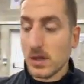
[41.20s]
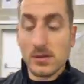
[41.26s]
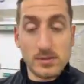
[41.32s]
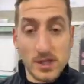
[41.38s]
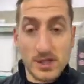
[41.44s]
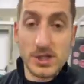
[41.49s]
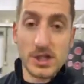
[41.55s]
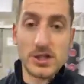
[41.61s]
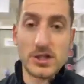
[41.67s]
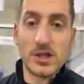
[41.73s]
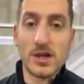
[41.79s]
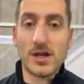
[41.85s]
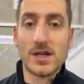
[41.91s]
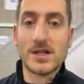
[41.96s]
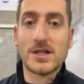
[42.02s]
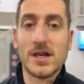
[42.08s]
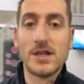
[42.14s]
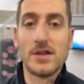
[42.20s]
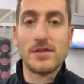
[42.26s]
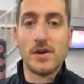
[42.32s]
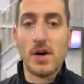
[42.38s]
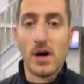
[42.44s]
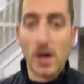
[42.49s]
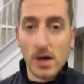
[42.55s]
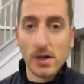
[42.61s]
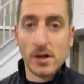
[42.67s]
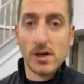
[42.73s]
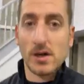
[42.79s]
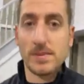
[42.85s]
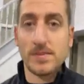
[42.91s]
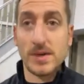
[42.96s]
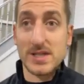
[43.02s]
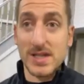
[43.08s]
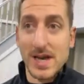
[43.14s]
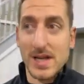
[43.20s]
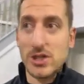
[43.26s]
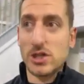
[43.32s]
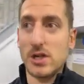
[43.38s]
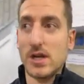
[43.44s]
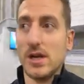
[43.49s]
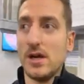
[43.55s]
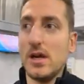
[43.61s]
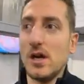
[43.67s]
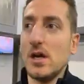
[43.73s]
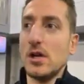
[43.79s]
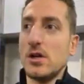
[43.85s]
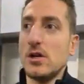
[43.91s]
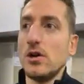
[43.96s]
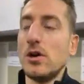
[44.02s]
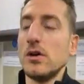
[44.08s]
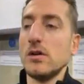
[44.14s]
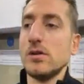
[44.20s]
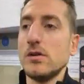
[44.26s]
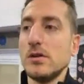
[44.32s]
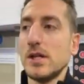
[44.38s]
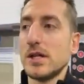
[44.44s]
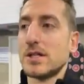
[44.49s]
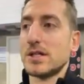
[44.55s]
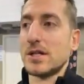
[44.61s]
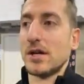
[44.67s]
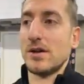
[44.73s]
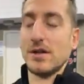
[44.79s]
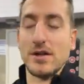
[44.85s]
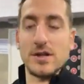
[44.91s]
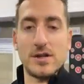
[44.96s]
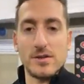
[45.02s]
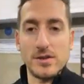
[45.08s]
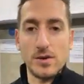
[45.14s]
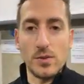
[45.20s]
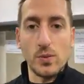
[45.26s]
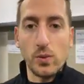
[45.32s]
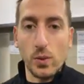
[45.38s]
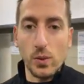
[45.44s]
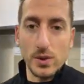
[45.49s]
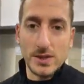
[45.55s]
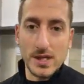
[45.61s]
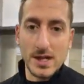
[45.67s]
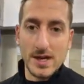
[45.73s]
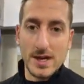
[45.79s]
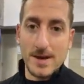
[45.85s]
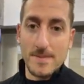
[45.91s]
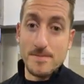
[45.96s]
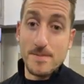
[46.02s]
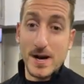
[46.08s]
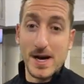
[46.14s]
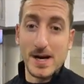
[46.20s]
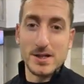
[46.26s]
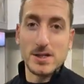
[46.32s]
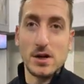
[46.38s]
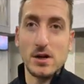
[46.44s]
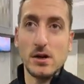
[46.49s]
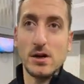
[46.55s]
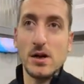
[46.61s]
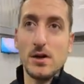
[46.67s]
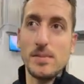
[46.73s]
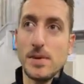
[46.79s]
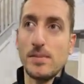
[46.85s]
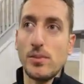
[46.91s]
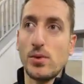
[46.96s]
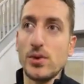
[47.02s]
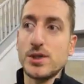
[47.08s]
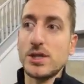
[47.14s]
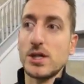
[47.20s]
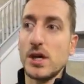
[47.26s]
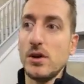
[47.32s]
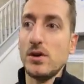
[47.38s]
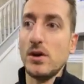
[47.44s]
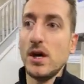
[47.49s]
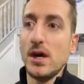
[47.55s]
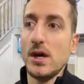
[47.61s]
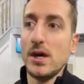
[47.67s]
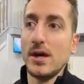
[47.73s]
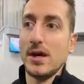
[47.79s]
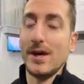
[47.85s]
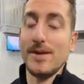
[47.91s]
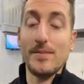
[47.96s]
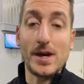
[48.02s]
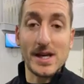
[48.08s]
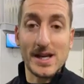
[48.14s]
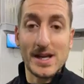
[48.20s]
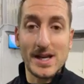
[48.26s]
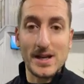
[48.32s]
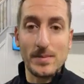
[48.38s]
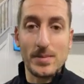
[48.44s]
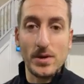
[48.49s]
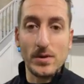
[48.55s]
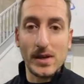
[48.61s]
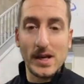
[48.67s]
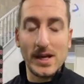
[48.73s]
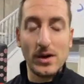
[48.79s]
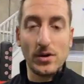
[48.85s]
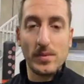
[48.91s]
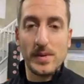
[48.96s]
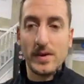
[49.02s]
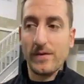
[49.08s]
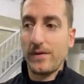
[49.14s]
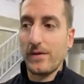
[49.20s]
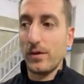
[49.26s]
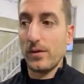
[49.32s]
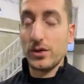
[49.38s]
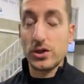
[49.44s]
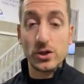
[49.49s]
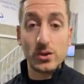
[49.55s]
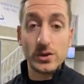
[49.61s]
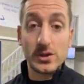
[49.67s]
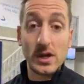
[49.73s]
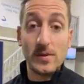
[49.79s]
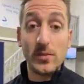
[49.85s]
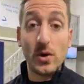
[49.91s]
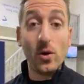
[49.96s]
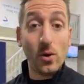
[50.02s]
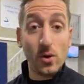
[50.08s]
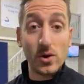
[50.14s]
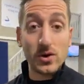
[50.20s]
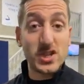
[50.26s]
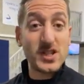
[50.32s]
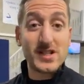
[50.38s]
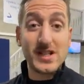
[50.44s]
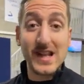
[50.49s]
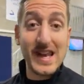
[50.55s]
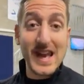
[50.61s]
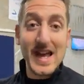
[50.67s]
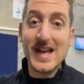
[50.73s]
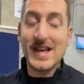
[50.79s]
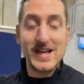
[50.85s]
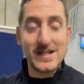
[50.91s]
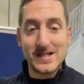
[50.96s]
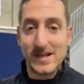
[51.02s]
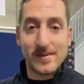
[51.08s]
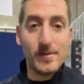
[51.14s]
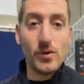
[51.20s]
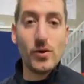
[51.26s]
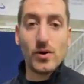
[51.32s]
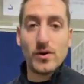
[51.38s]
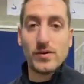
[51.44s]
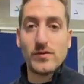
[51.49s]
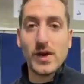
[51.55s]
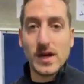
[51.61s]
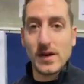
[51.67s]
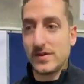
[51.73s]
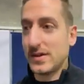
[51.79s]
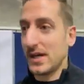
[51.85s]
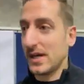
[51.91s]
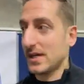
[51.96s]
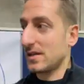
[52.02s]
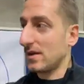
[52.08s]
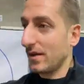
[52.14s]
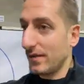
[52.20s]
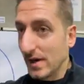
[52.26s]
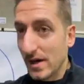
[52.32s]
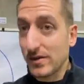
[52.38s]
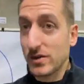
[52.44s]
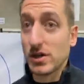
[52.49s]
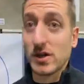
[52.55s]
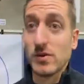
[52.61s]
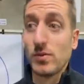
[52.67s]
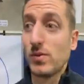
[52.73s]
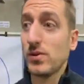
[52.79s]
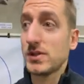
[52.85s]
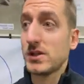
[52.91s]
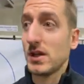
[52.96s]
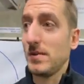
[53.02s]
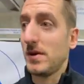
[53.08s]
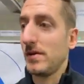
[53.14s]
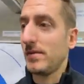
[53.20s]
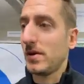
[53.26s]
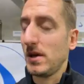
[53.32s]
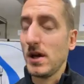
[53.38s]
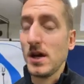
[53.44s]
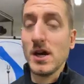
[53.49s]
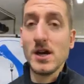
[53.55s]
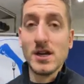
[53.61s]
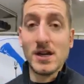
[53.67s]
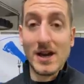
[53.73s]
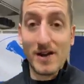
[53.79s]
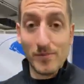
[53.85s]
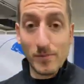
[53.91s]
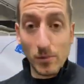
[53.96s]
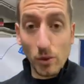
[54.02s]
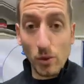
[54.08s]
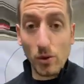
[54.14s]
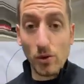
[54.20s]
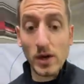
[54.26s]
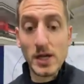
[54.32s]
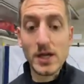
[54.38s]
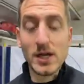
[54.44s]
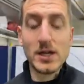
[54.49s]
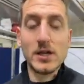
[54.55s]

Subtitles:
digestion, like I said, you've got hunger potentially. Not necessarily that water impacts hunger, but more so it might keep you a little bit full short term, or just delay eating more, right? If you have a drink of water, you have more